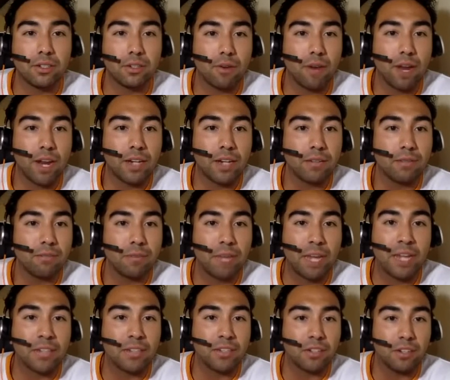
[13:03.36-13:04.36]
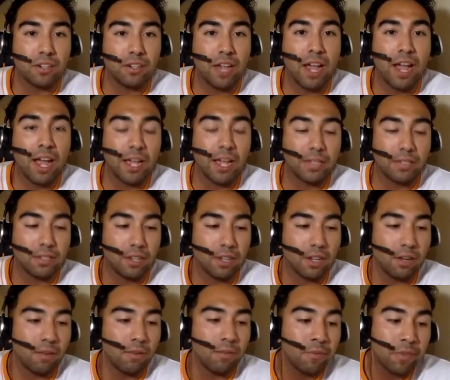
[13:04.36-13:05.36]
a great banter guy.
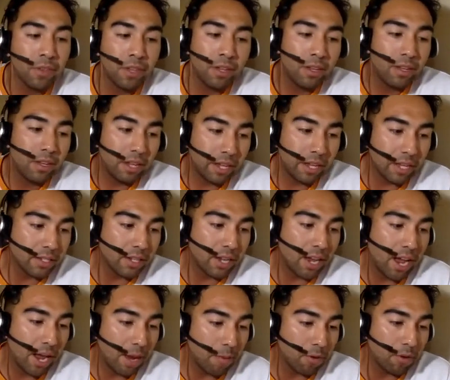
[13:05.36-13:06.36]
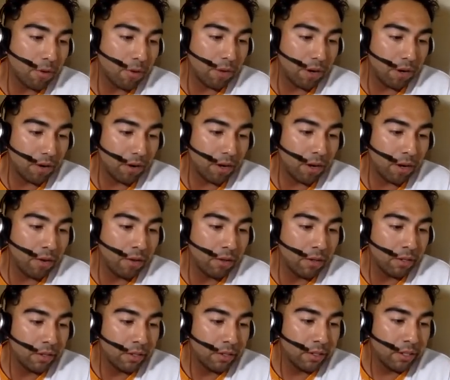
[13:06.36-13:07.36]
So he is a hybrid weirdo.
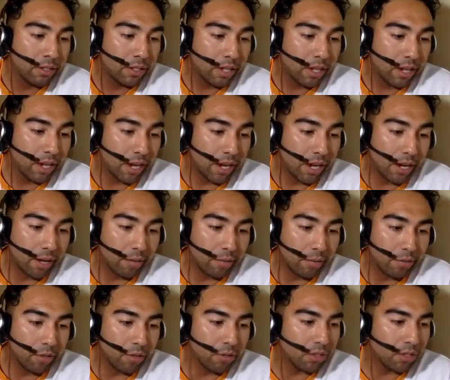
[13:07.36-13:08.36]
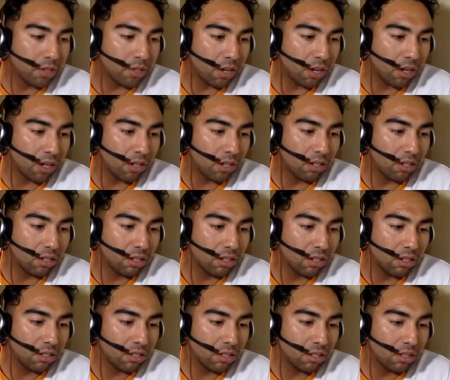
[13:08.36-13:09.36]
Those are,
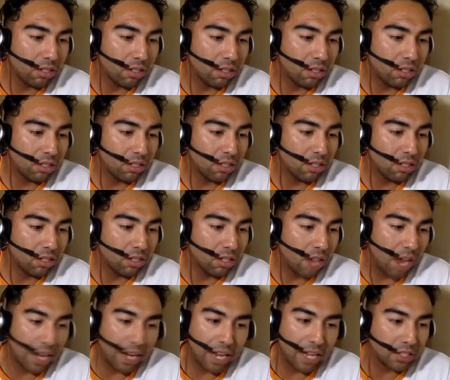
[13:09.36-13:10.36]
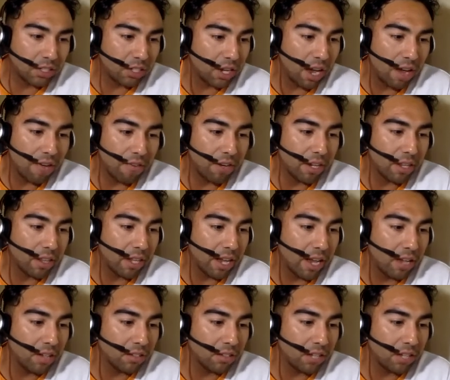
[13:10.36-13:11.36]
I guess, you have anything
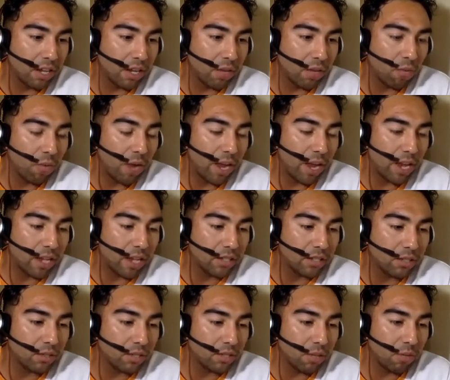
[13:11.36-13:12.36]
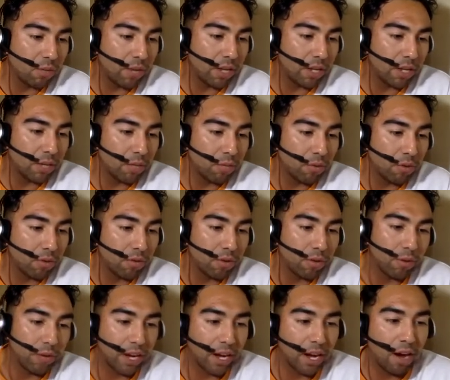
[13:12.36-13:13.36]
else, any ways that we can improve it?
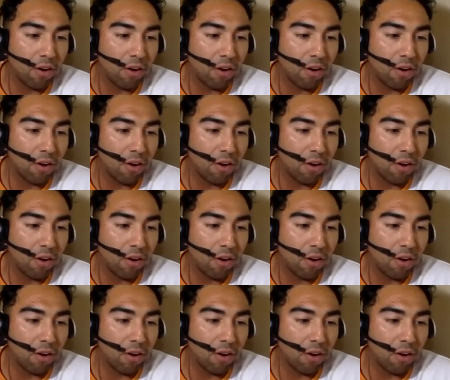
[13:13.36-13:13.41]
We got